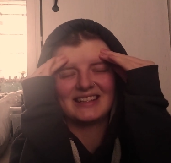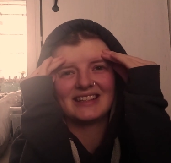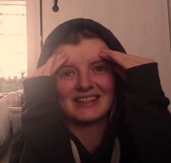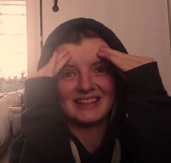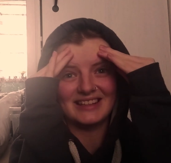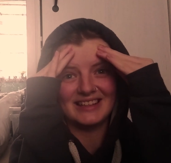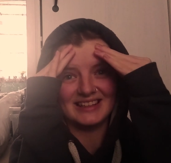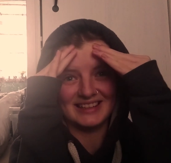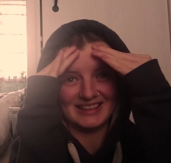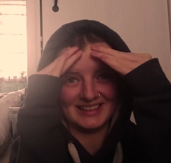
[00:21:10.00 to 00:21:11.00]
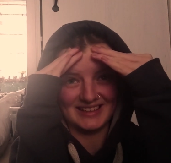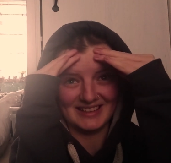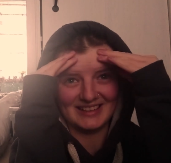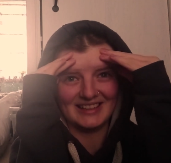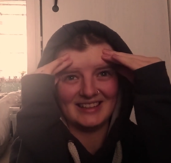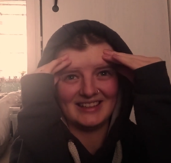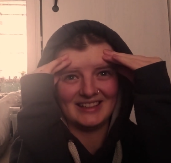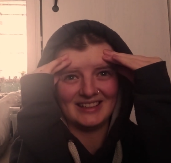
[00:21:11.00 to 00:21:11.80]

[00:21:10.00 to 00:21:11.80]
No one is speaking in this clip.